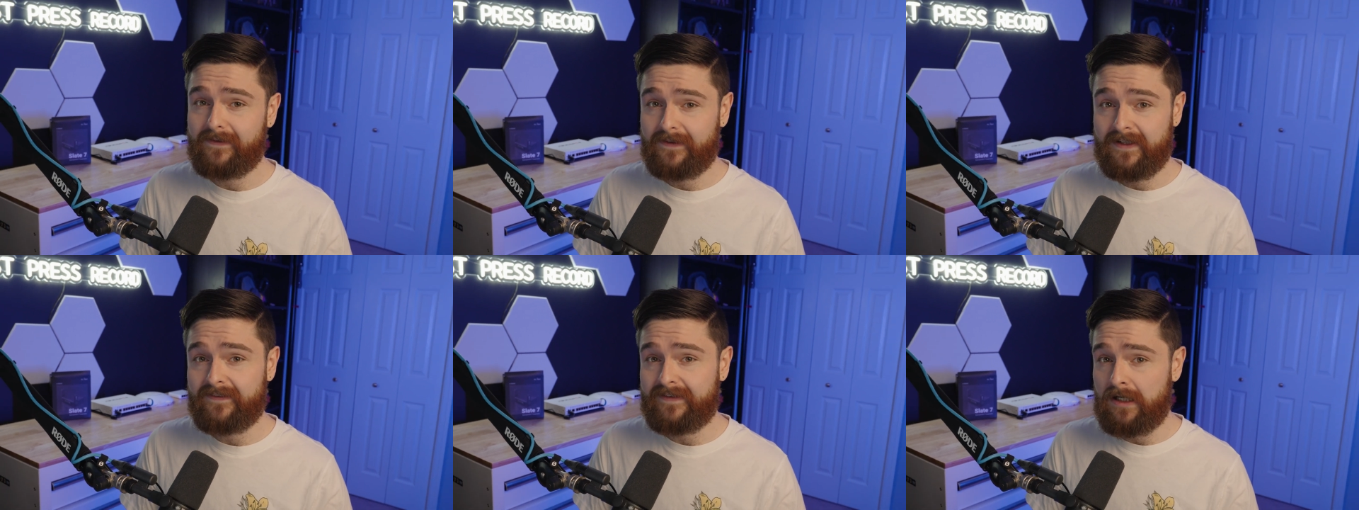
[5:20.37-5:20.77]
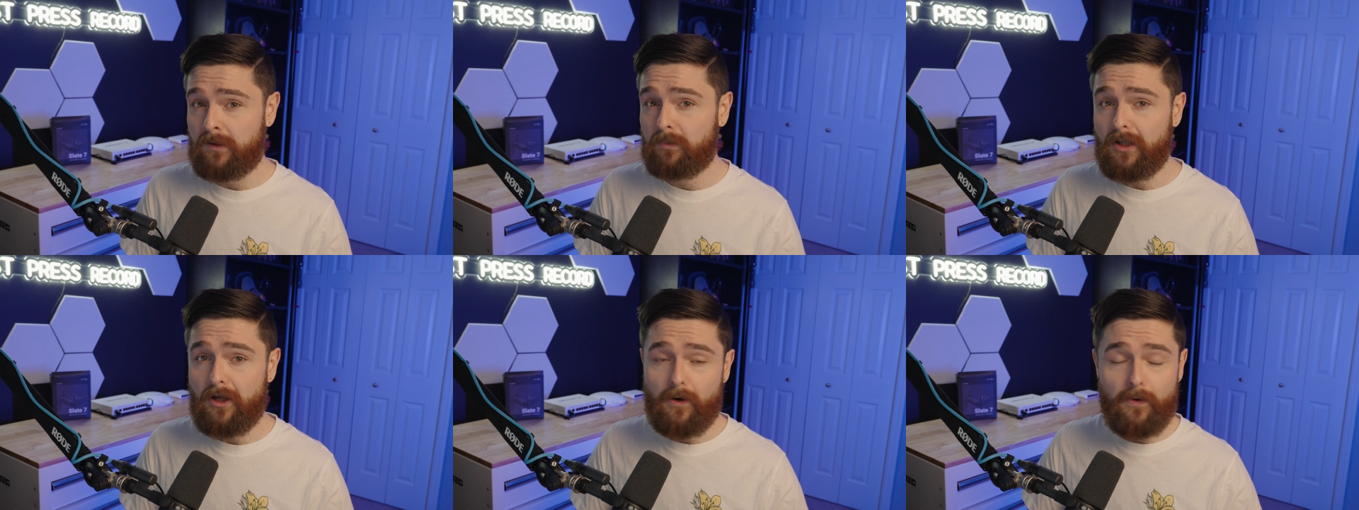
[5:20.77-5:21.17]
link down
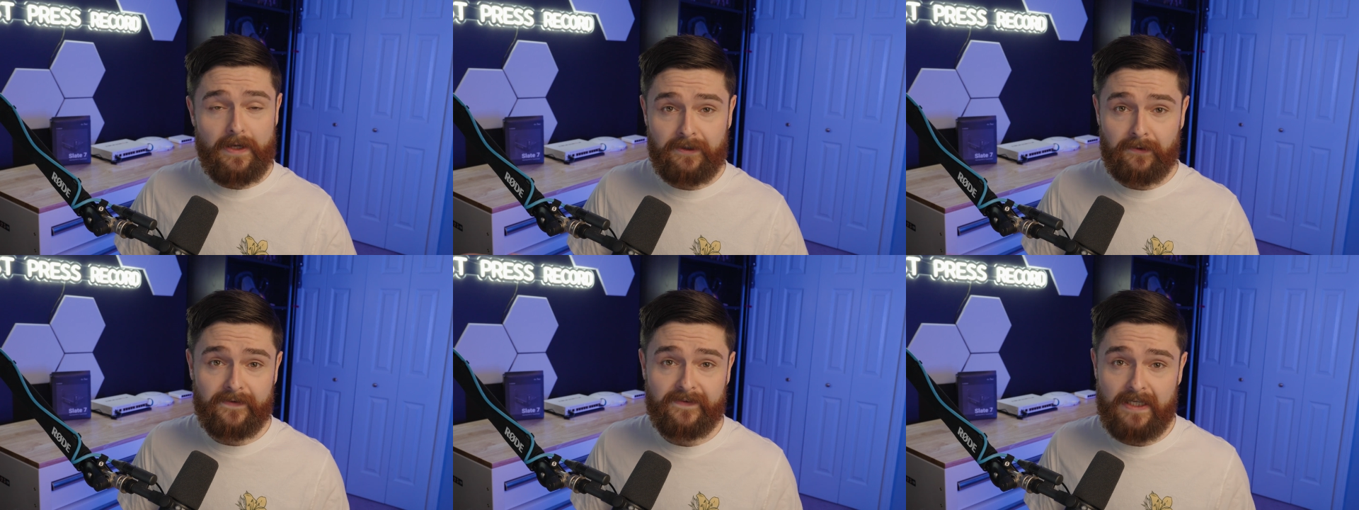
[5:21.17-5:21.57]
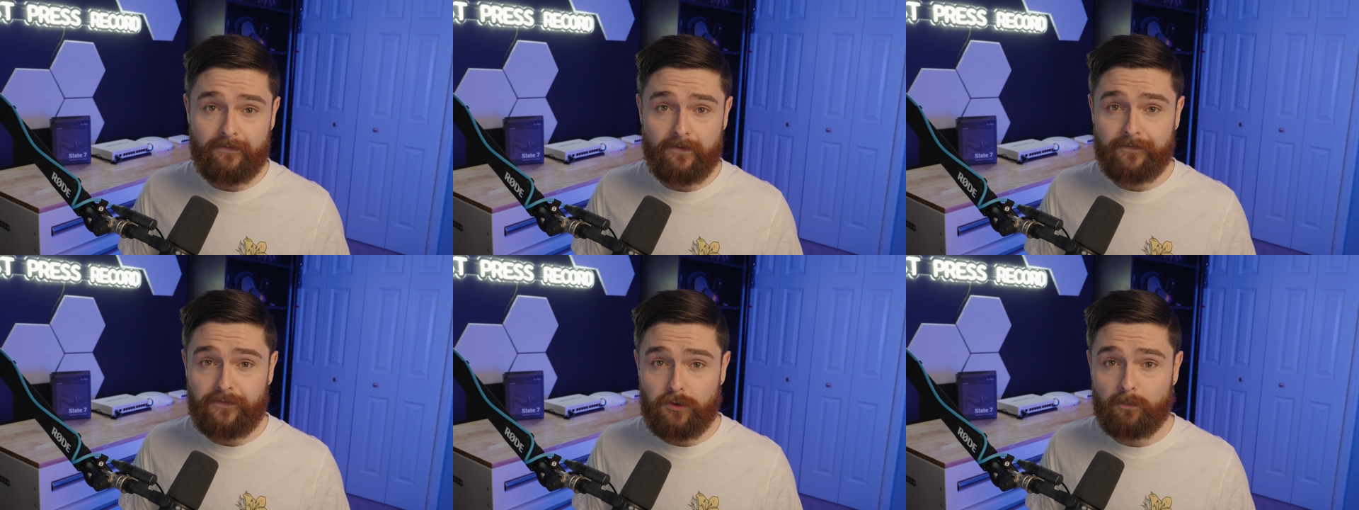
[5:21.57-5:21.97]
below and you'll save
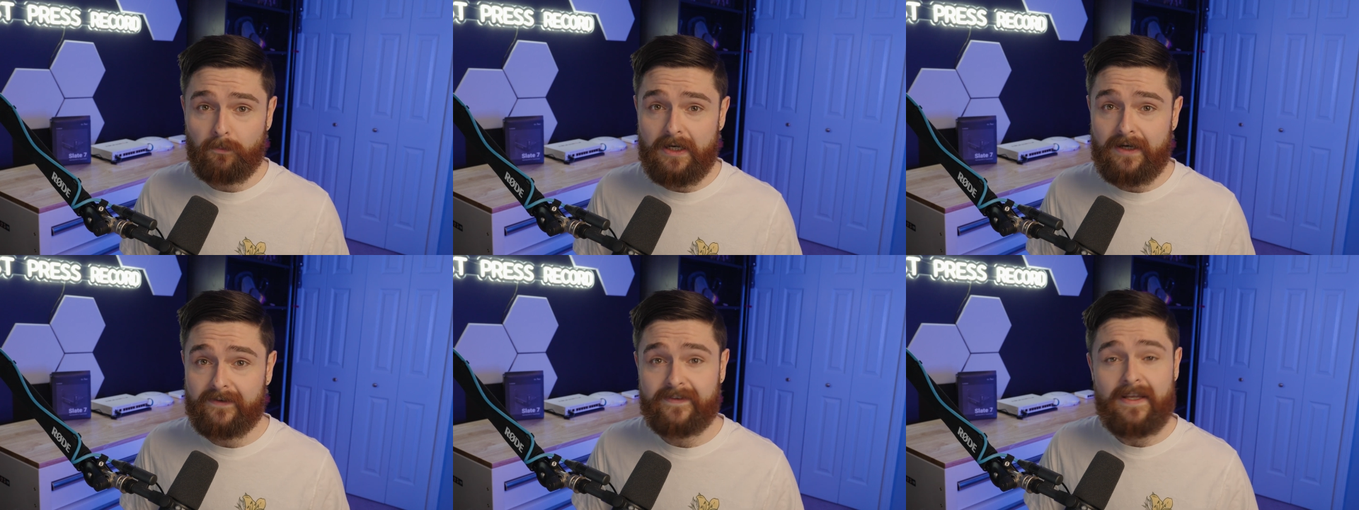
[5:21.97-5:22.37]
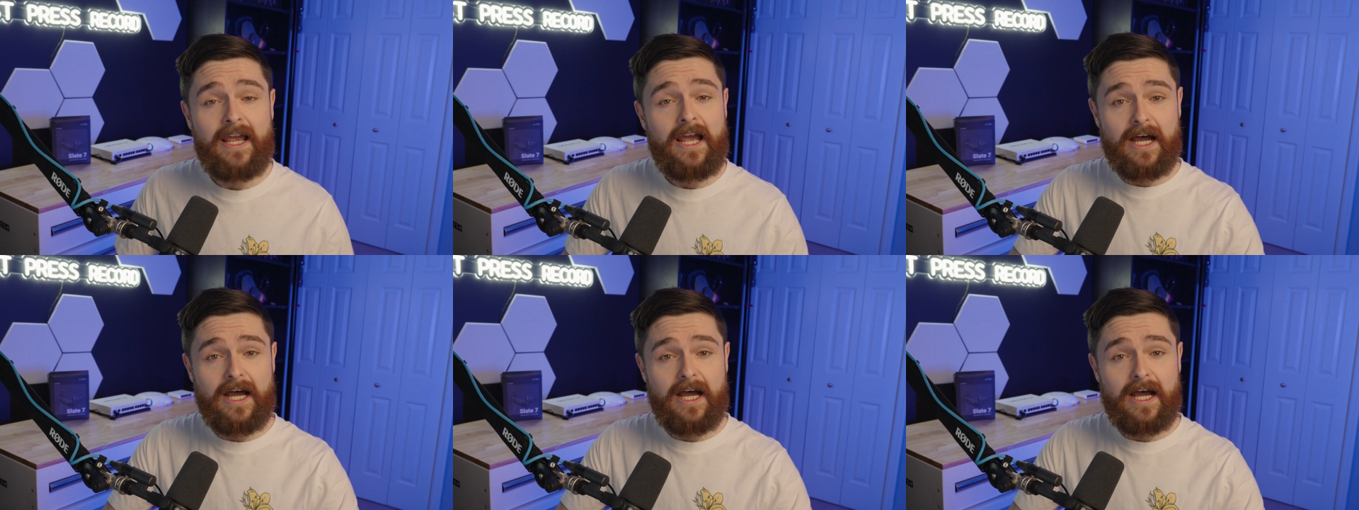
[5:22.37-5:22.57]
a few bucks.